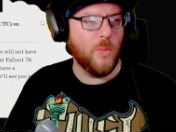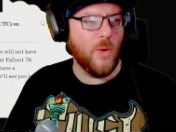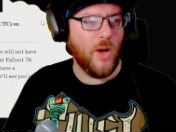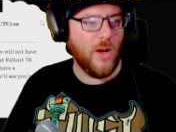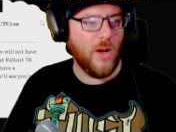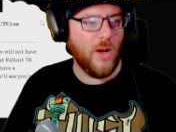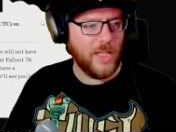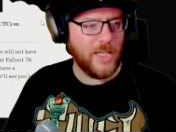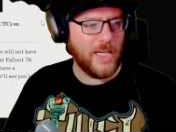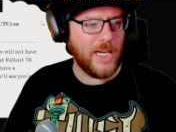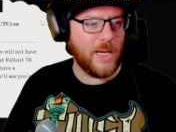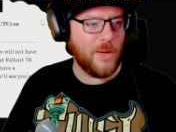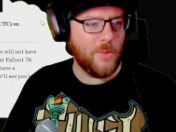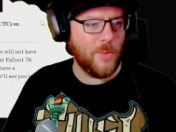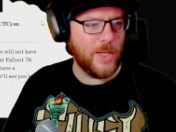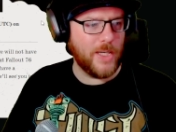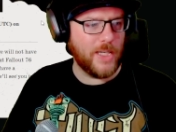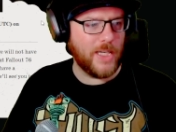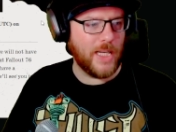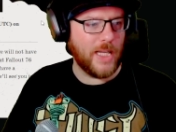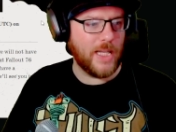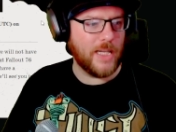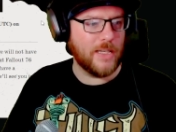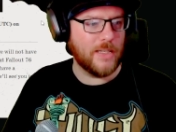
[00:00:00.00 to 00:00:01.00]
holiday
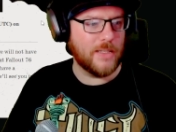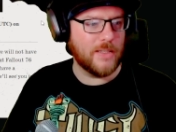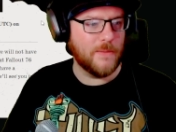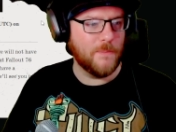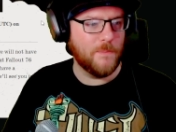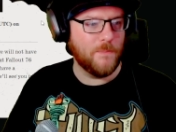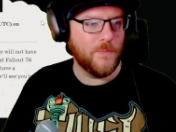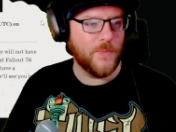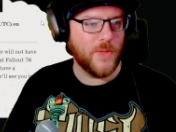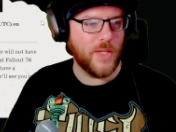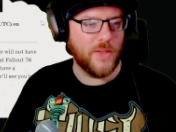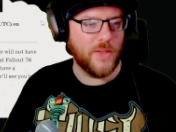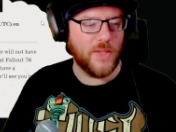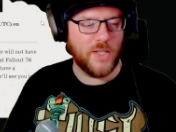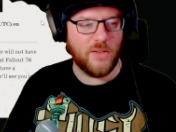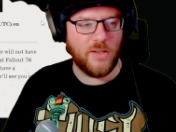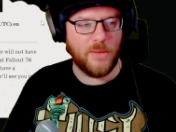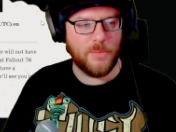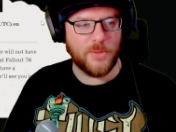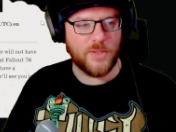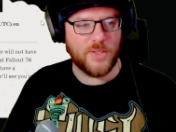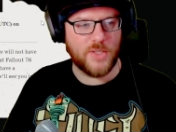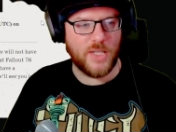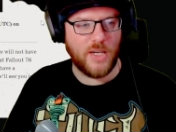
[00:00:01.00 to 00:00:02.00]
weekend and that you're
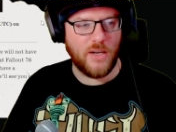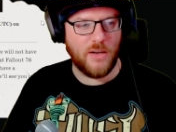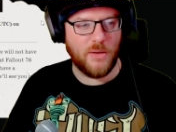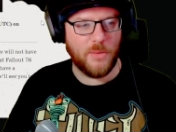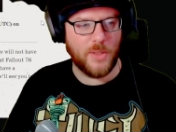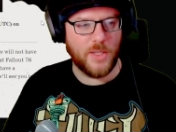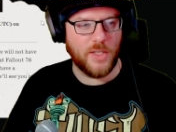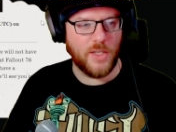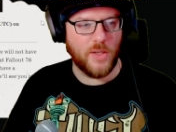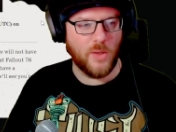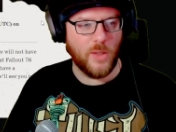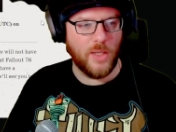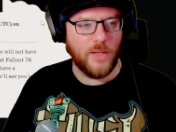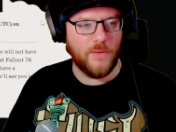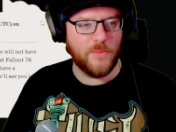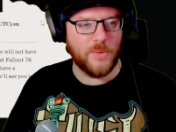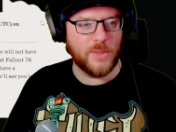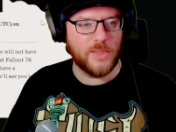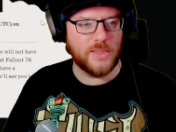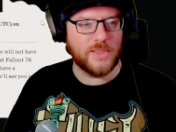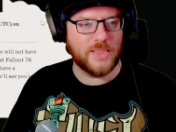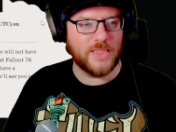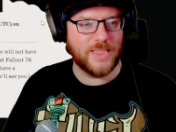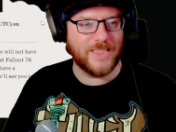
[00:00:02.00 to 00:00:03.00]
able to share it with your loved ones.